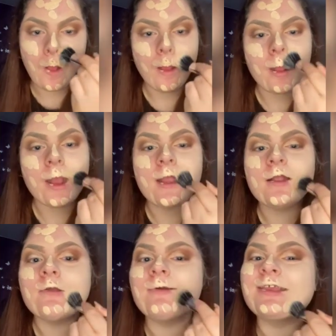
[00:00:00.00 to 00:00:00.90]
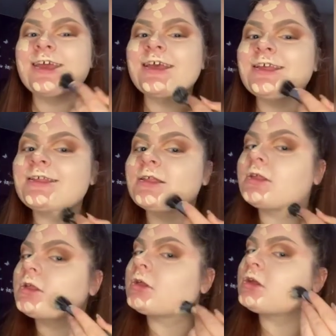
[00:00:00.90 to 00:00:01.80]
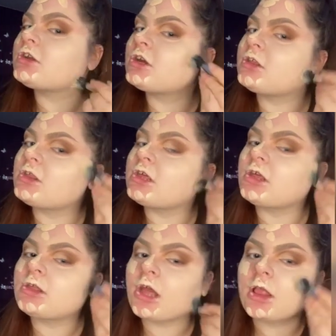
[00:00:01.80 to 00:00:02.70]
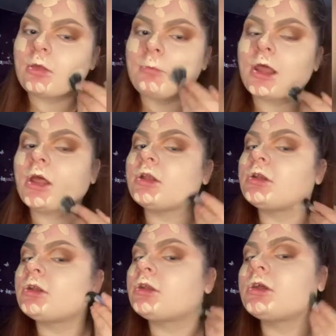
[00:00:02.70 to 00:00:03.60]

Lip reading: You keep doing this. As you can see, it's starting to blend.